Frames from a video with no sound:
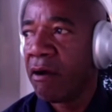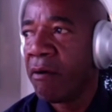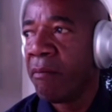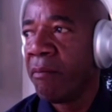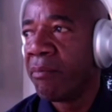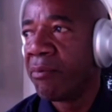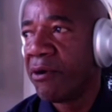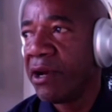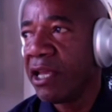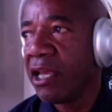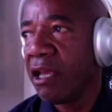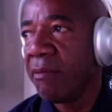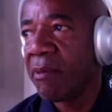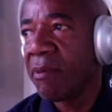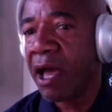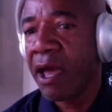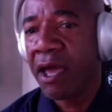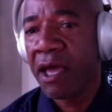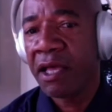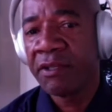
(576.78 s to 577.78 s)
bringing
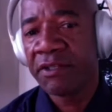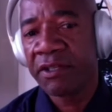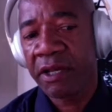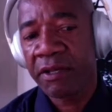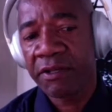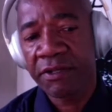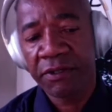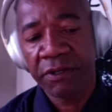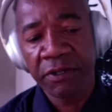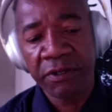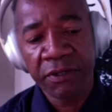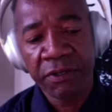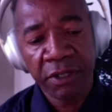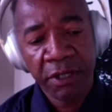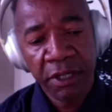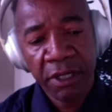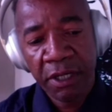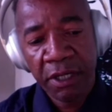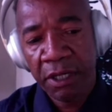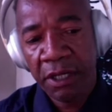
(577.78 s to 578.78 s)
my ancestors,
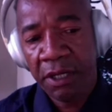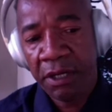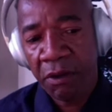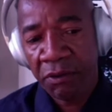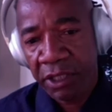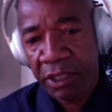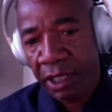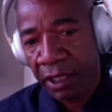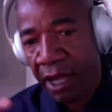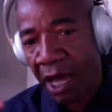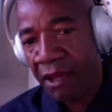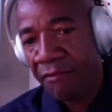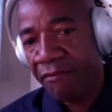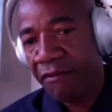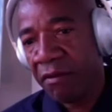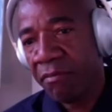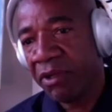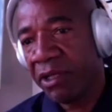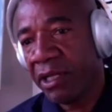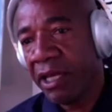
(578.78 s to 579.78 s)
to life
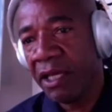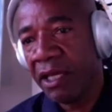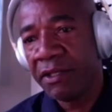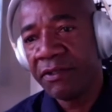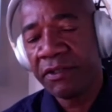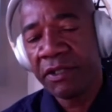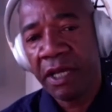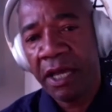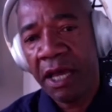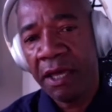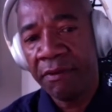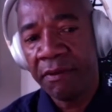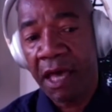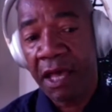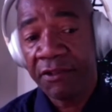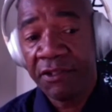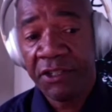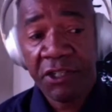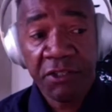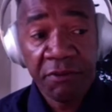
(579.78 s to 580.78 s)
in place. And
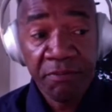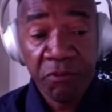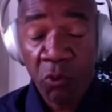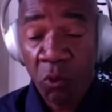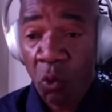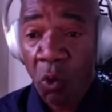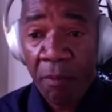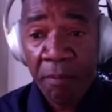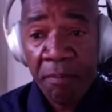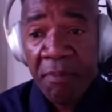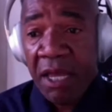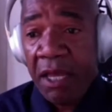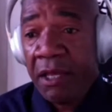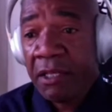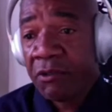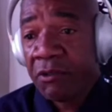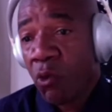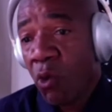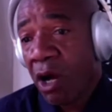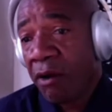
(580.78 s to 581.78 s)
that's just me
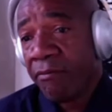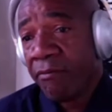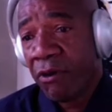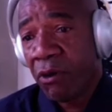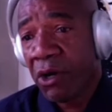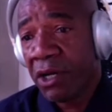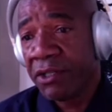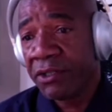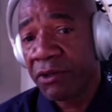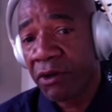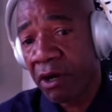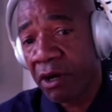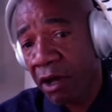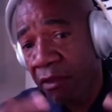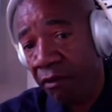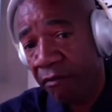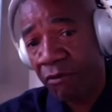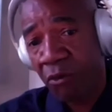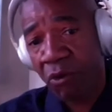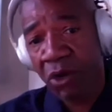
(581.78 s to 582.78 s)
as one voice. There are
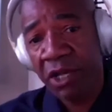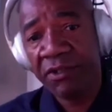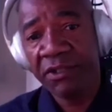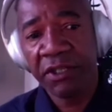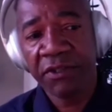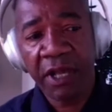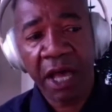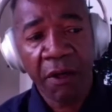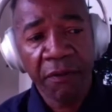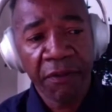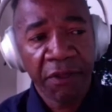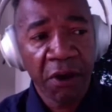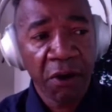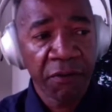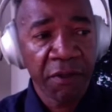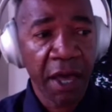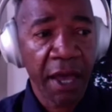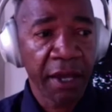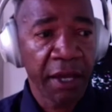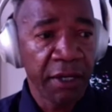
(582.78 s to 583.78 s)
other voices out there
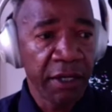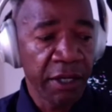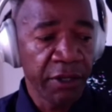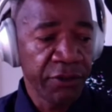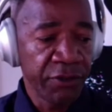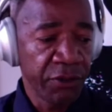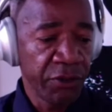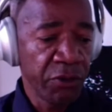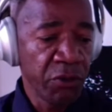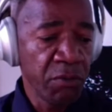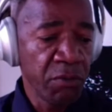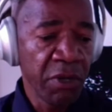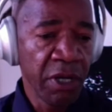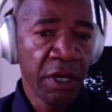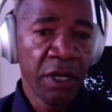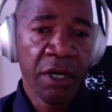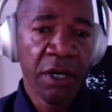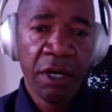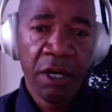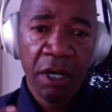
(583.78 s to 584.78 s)
that can exhume
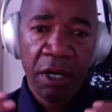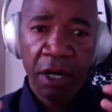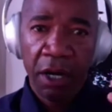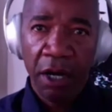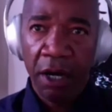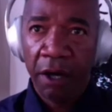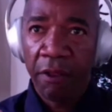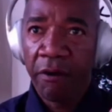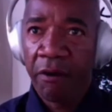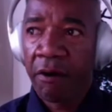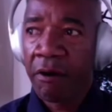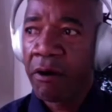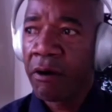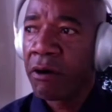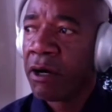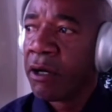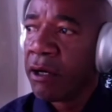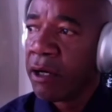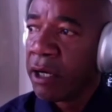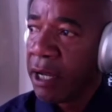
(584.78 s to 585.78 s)

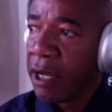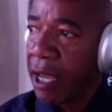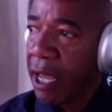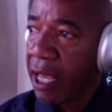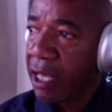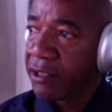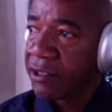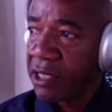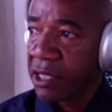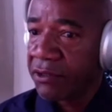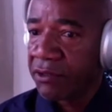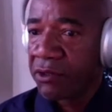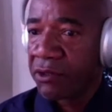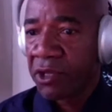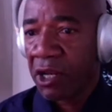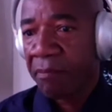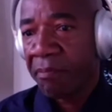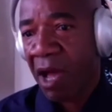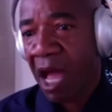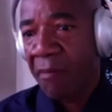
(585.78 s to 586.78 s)
other ancestors
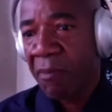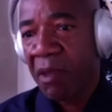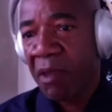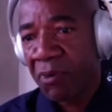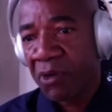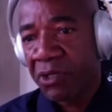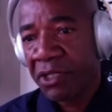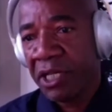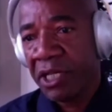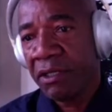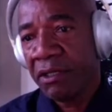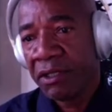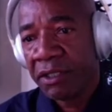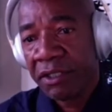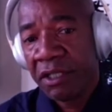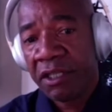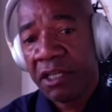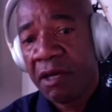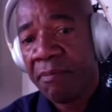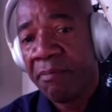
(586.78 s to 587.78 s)
that might be particular
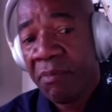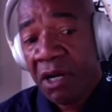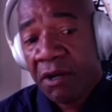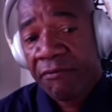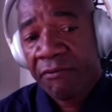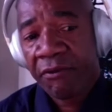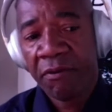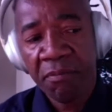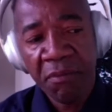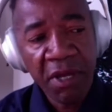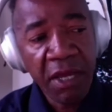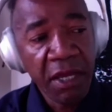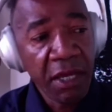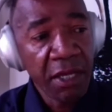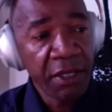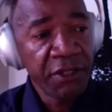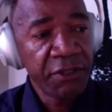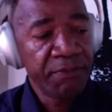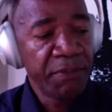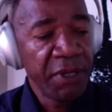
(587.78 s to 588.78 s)
to them. But for me,
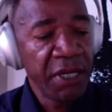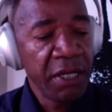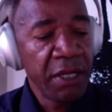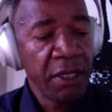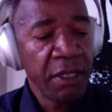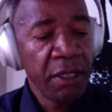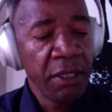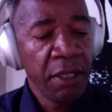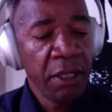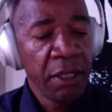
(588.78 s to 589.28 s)
it's been,